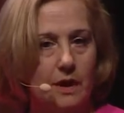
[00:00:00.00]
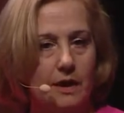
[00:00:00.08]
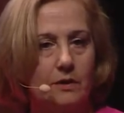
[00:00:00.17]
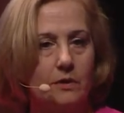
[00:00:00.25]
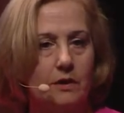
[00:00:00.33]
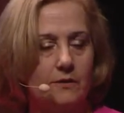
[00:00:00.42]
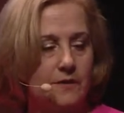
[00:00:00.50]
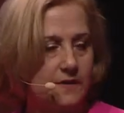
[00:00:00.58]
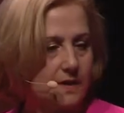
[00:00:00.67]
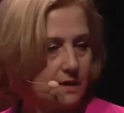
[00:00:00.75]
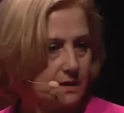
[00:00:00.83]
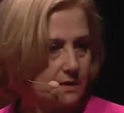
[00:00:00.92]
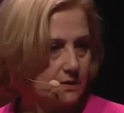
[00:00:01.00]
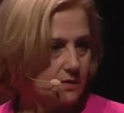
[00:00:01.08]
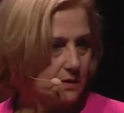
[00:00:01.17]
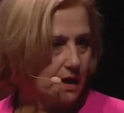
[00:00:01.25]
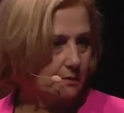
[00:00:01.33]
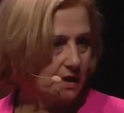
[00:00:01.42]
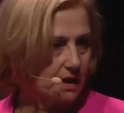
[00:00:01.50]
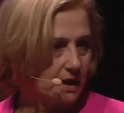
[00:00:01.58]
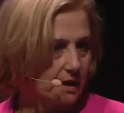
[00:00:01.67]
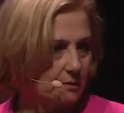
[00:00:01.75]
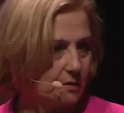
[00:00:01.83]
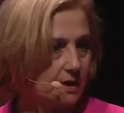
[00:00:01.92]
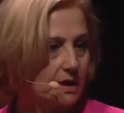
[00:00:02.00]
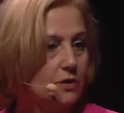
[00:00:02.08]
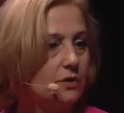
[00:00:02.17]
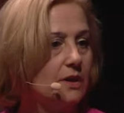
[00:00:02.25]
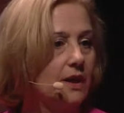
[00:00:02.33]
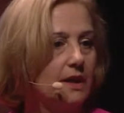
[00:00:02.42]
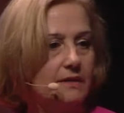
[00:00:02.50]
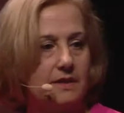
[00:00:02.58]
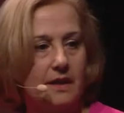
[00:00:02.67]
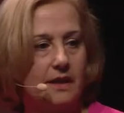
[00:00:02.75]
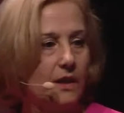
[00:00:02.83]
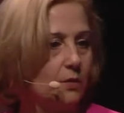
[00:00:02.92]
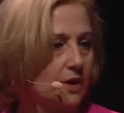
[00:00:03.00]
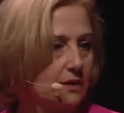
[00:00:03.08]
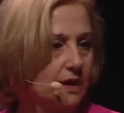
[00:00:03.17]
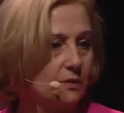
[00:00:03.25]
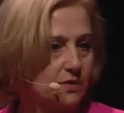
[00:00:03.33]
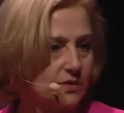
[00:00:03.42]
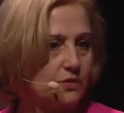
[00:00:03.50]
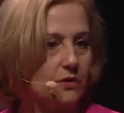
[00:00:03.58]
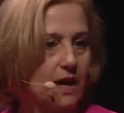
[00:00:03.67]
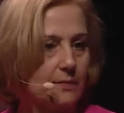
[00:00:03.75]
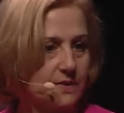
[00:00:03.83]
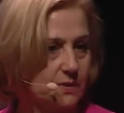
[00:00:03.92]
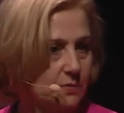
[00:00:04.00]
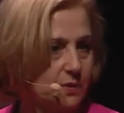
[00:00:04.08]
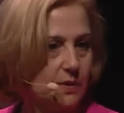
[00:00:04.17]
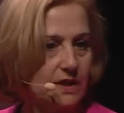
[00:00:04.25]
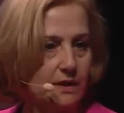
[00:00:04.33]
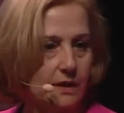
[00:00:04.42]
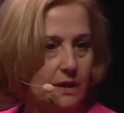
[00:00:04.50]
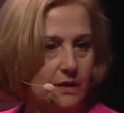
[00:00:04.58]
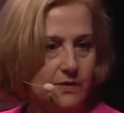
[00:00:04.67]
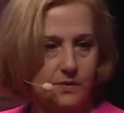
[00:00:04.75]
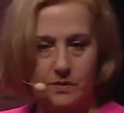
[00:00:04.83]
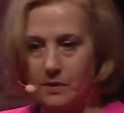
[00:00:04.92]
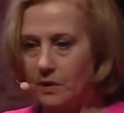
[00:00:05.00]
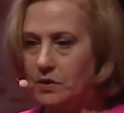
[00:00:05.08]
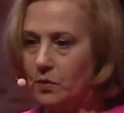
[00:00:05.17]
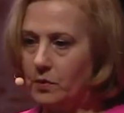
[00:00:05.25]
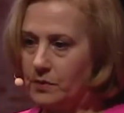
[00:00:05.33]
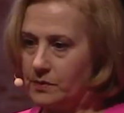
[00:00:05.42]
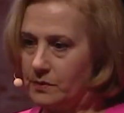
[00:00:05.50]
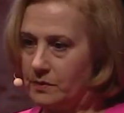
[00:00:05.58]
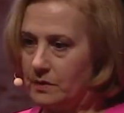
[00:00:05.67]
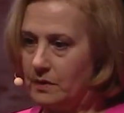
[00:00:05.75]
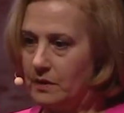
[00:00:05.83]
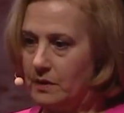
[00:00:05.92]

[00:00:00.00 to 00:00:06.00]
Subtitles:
And all of a sudden the tsunami came and he couldn't get anywhere. He was trapped between the glass doors.